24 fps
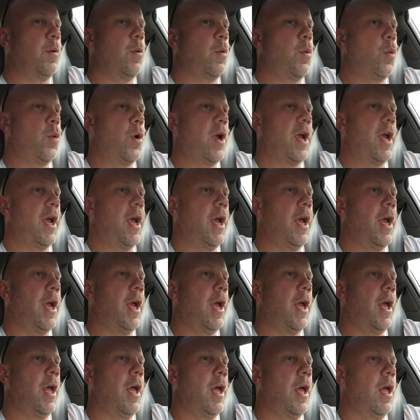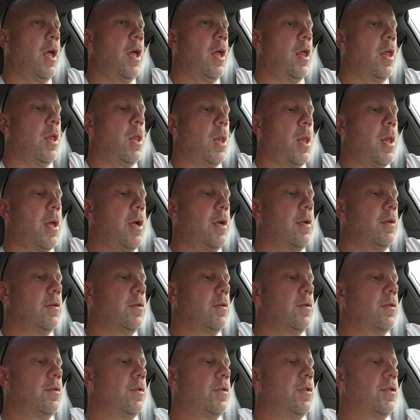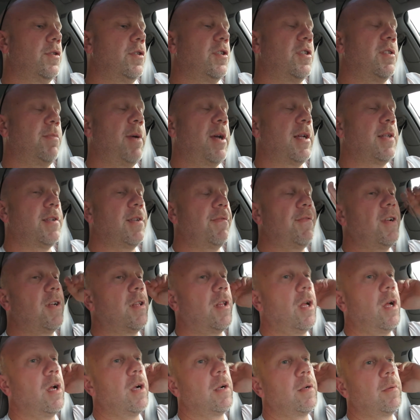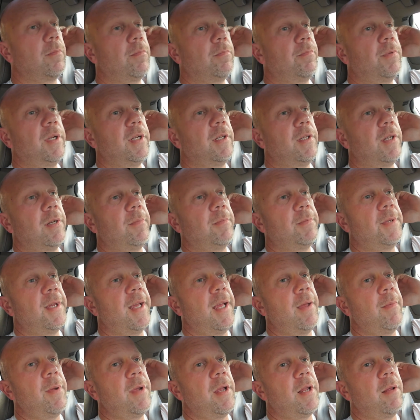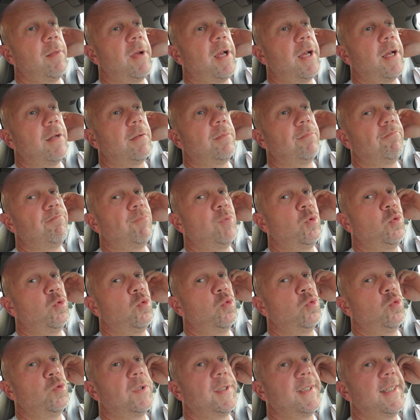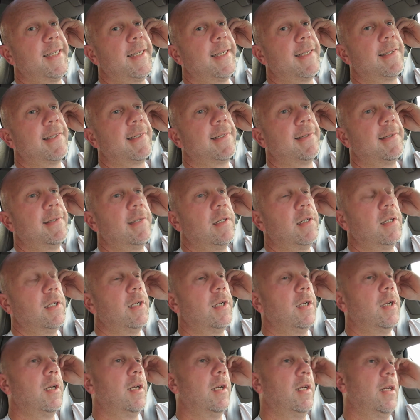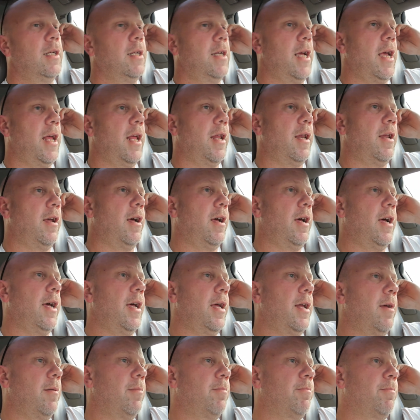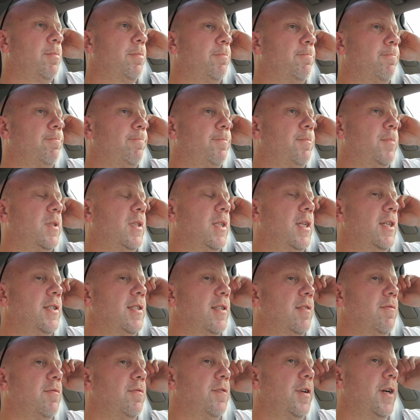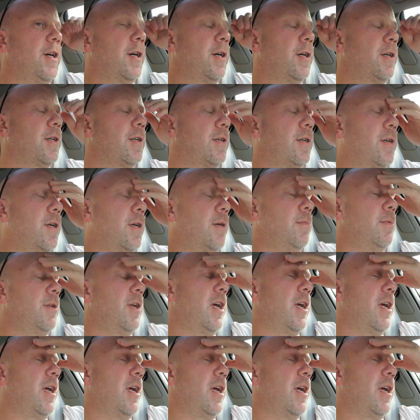Well, it's just about seven o'clock. Picked up Tammy at about, ooh, six. and had, I had a decent fare come